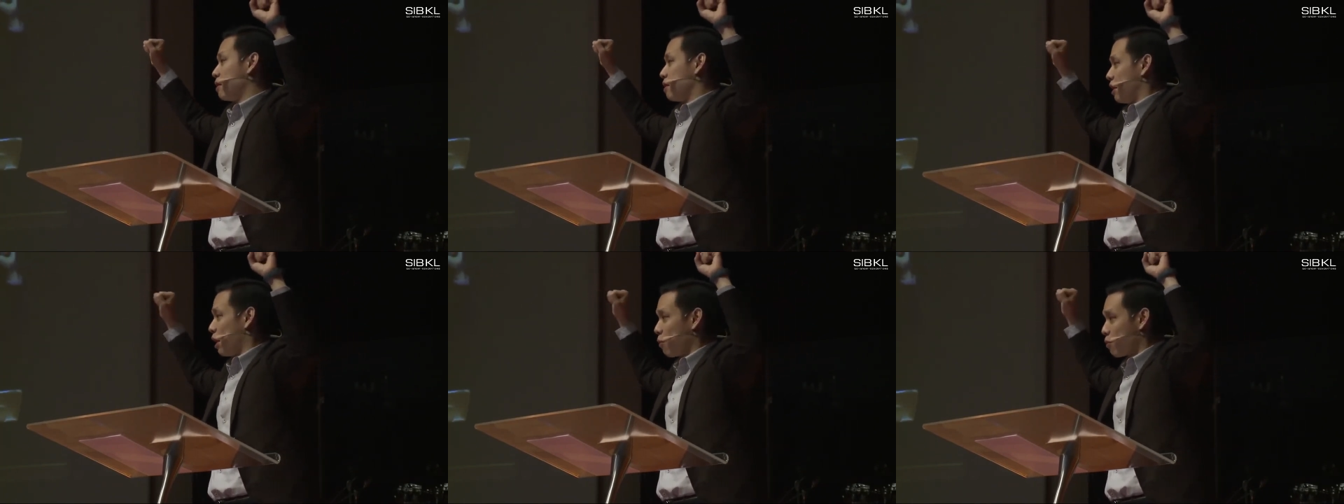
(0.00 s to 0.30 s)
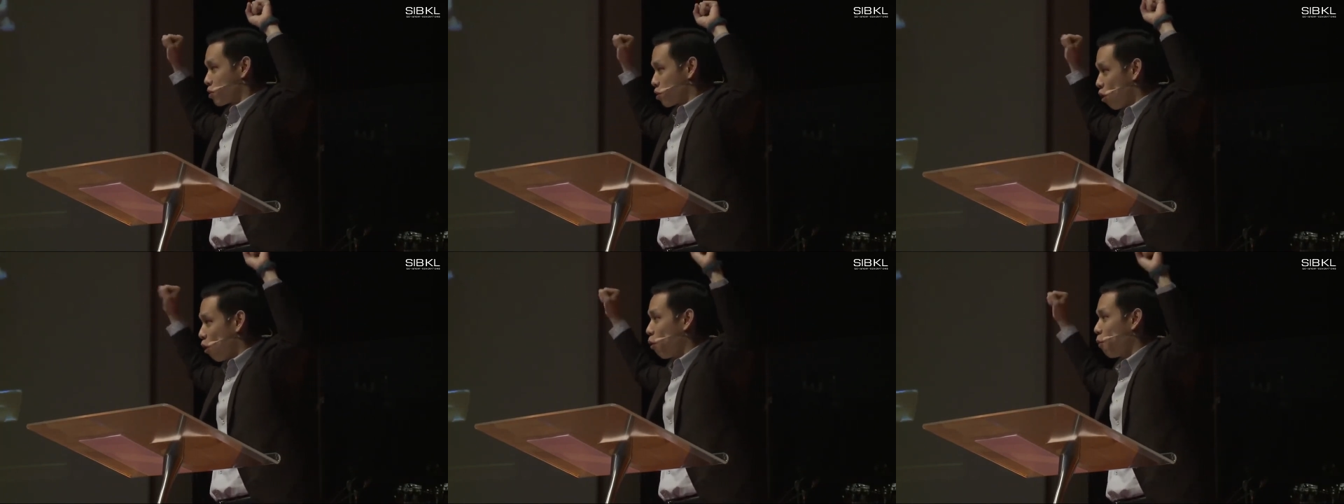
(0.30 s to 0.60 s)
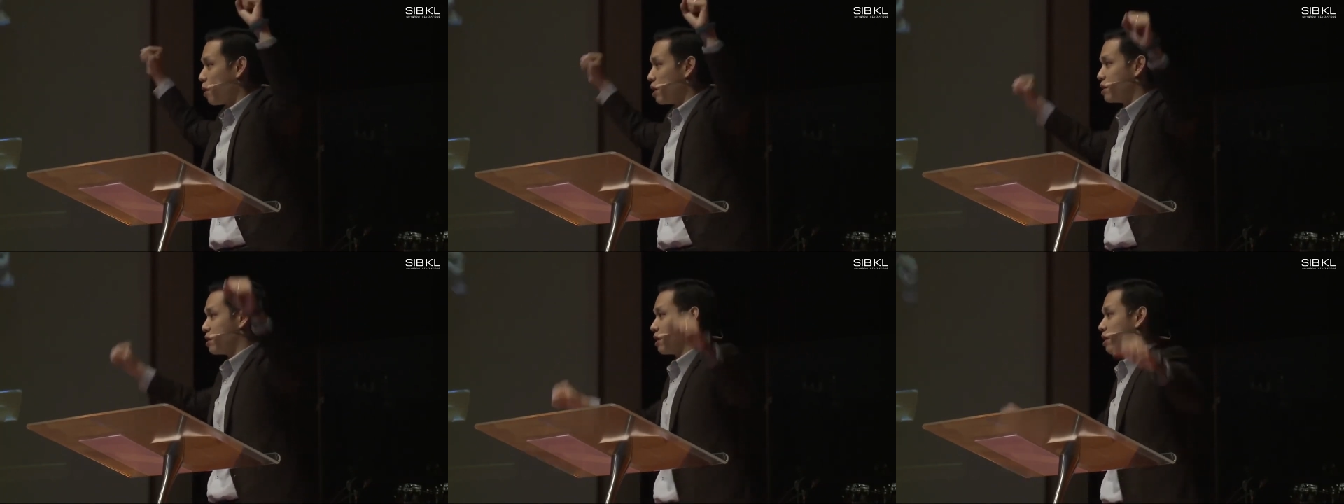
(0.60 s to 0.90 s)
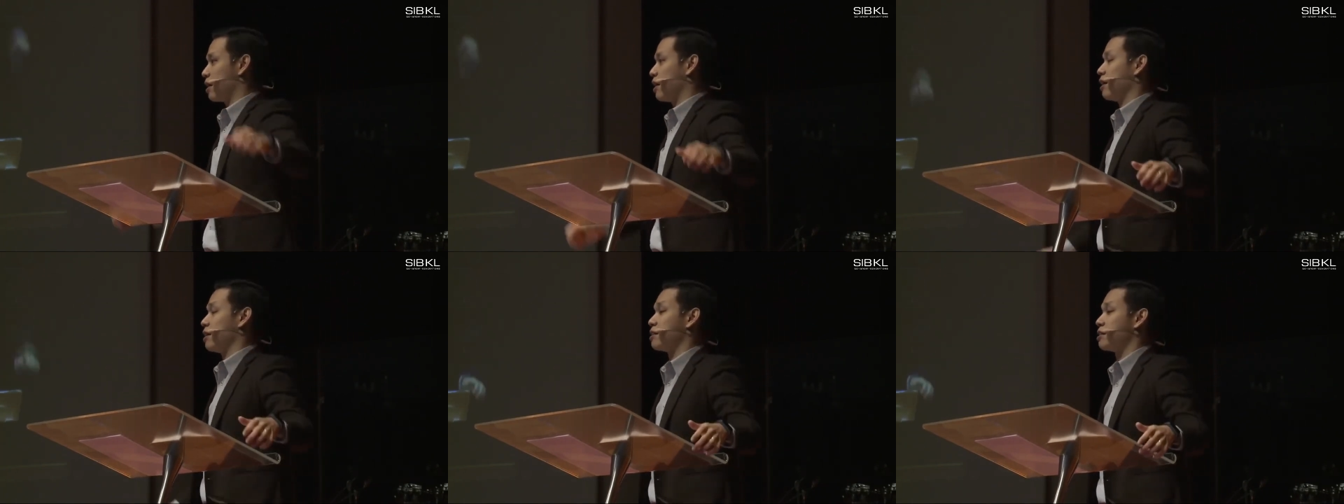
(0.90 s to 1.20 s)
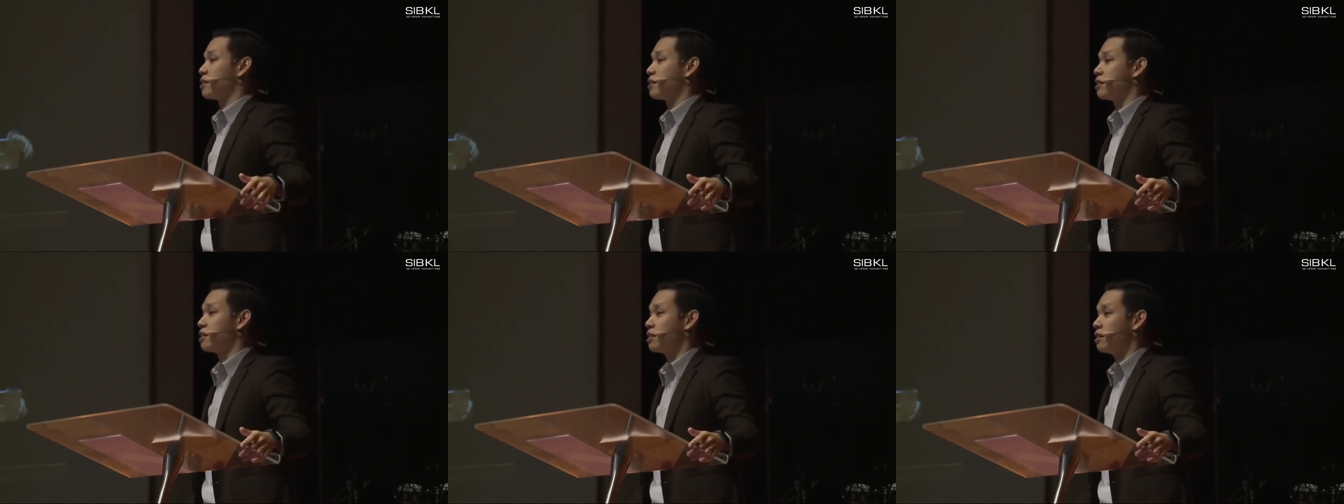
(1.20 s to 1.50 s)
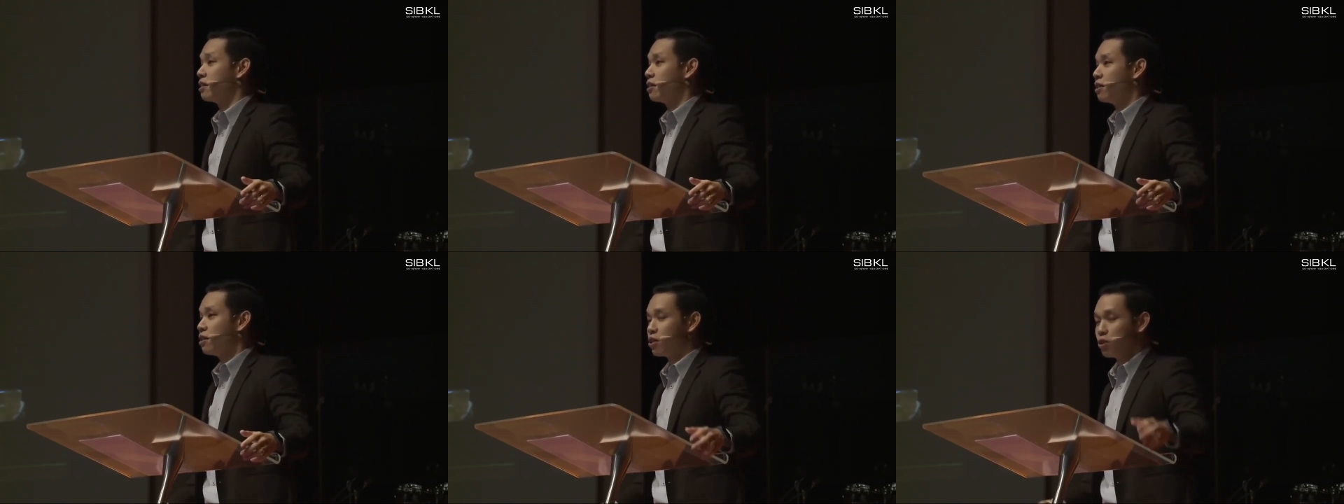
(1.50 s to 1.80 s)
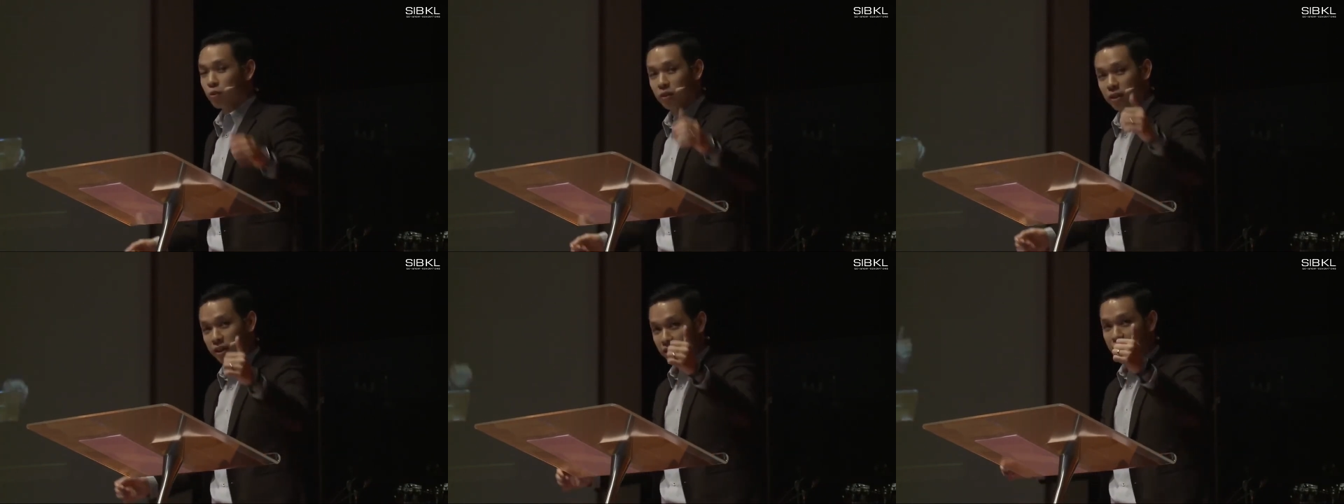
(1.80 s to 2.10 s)
And that was always the case.
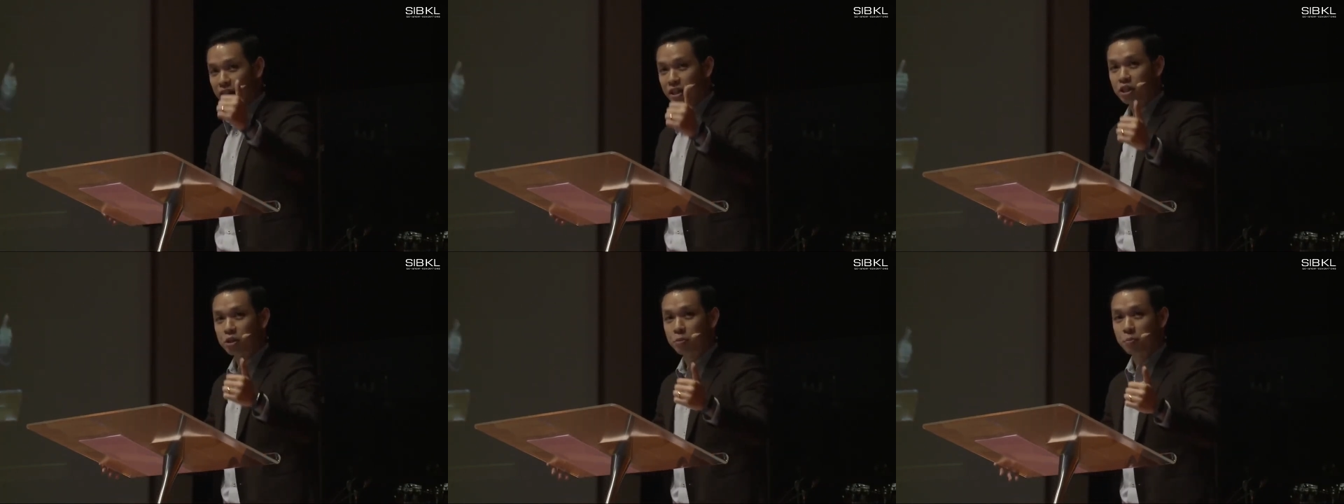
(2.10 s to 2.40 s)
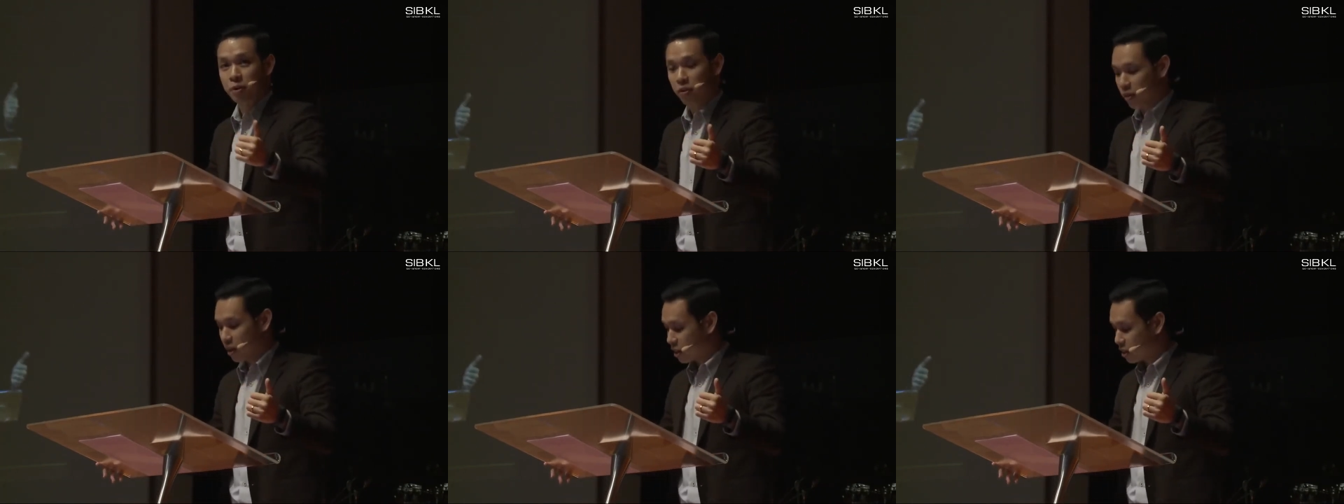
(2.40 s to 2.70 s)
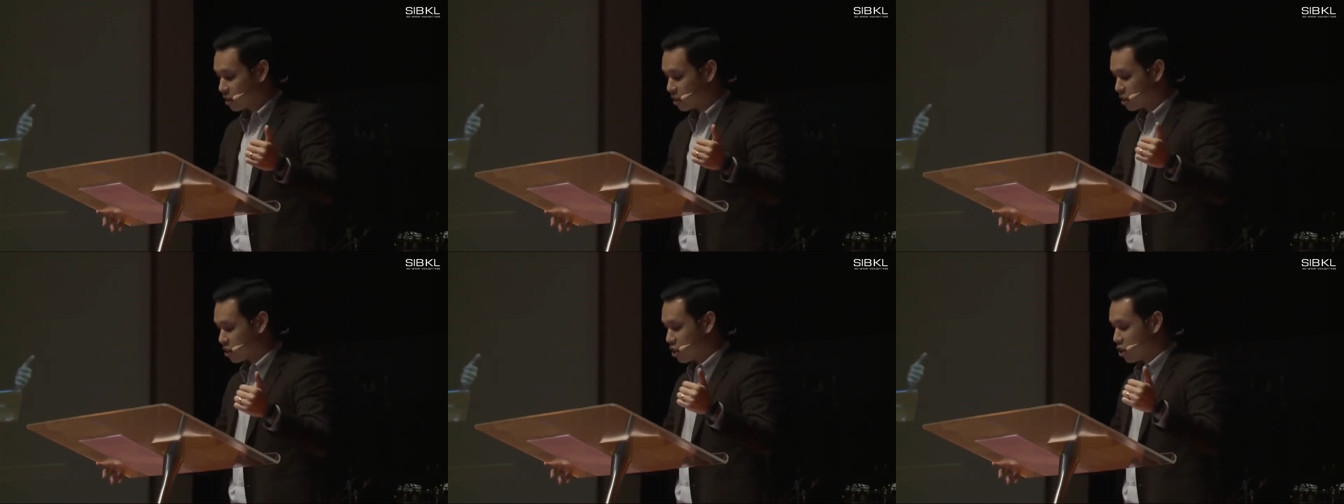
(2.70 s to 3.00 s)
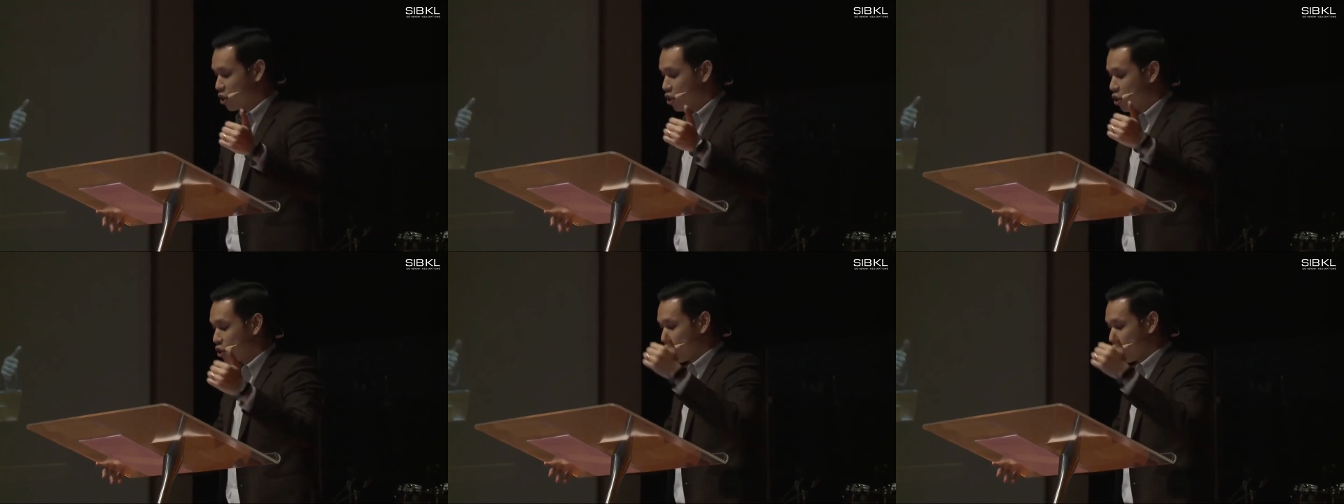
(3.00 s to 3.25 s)
So, little experience,